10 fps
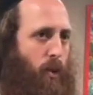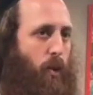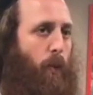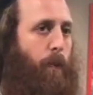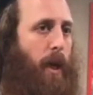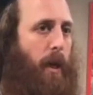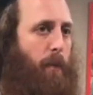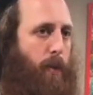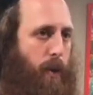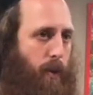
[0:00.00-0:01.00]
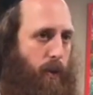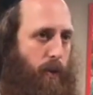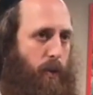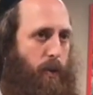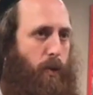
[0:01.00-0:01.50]
to people,
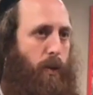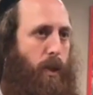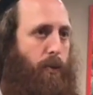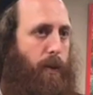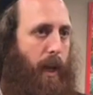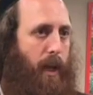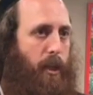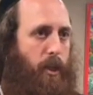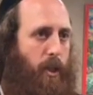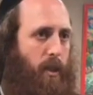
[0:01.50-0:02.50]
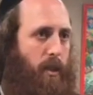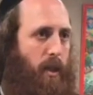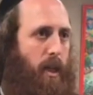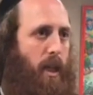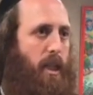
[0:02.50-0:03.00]
to the creation,
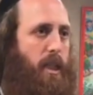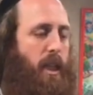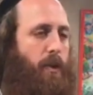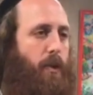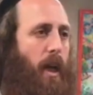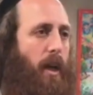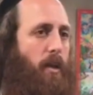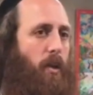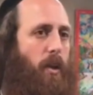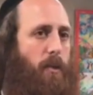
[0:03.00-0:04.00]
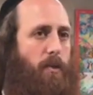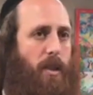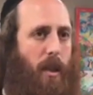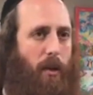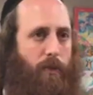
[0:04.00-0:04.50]
is the Creator
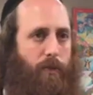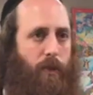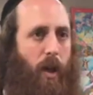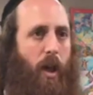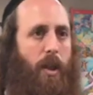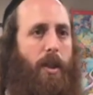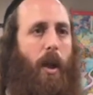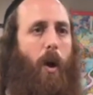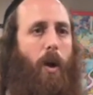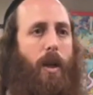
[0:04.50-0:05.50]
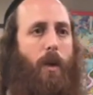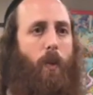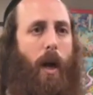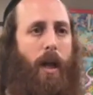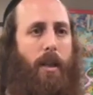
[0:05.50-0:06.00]
Himself. The only
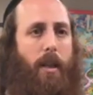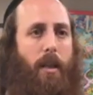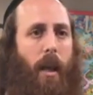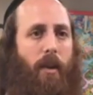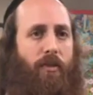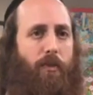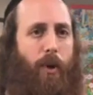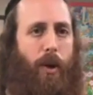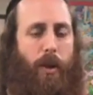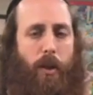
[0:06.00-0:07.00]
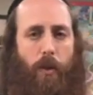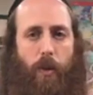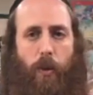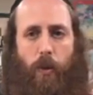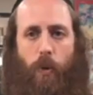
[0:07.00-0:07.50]
one that gave birth to
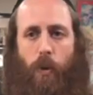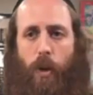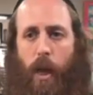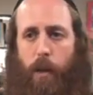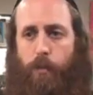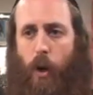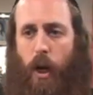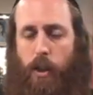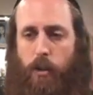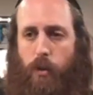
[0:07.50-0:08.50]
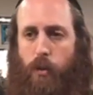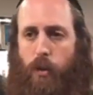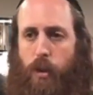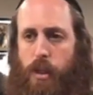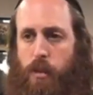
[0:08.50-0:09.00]
you and brought you
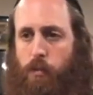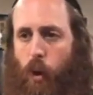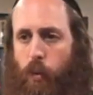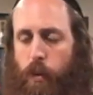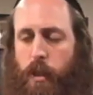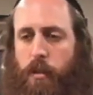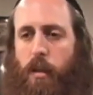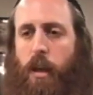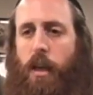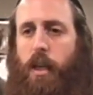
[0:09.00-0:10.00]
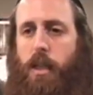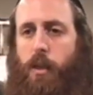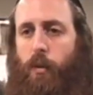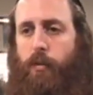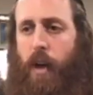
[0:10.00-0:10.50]
to this moment
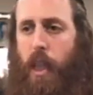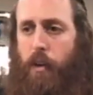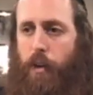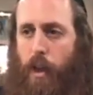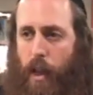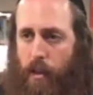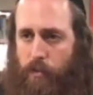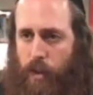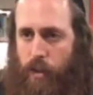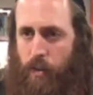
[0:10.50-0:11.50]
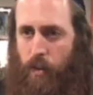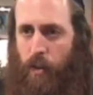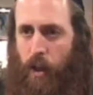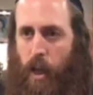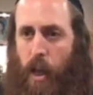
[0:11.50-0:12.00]
is your Father in heaven.
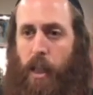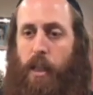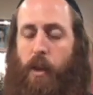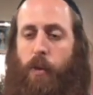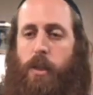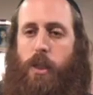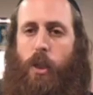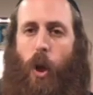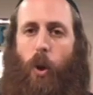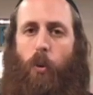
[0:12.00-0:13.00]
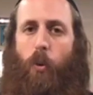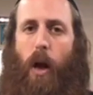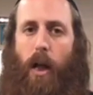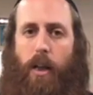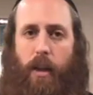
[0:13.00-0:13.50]
And there is no
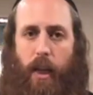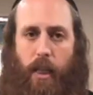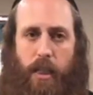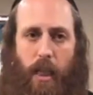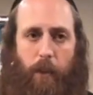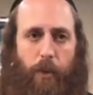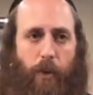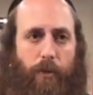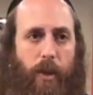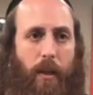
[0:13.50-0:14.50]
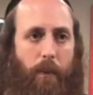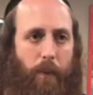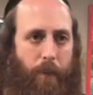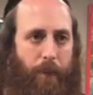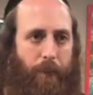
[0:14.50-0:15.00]
one except of Him.